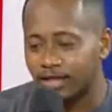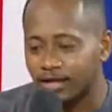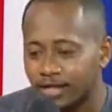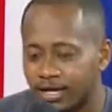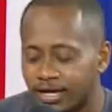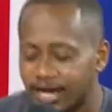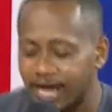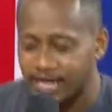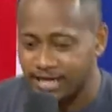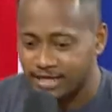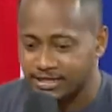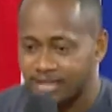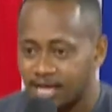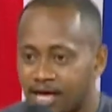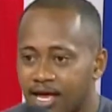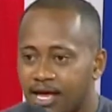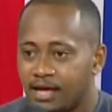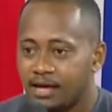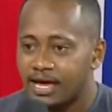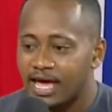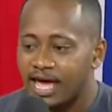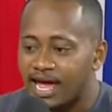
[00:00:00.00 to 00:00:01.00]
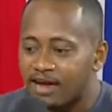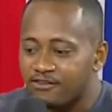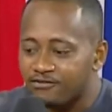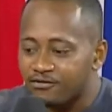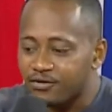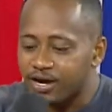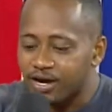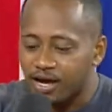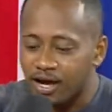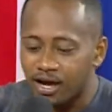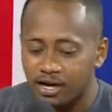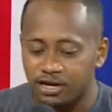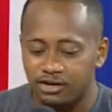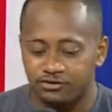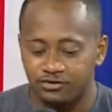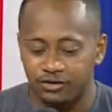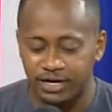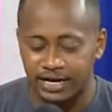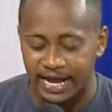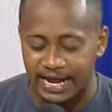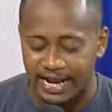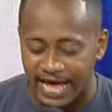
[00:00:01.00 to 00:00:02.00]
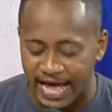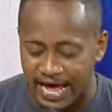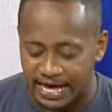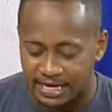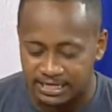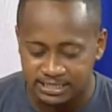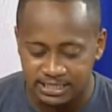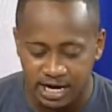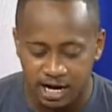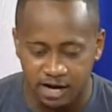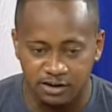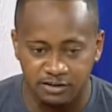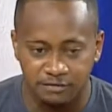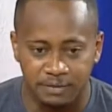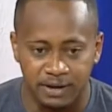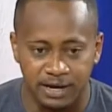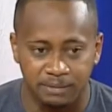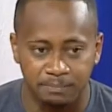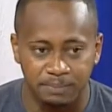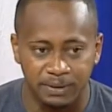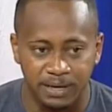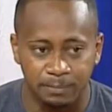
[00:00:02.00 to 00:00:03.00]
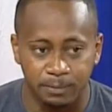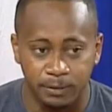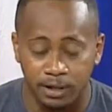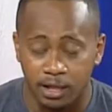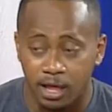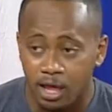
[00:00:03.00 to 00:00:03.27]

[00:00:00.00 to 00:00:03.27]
at it's, it. Every country that has Caribbean people,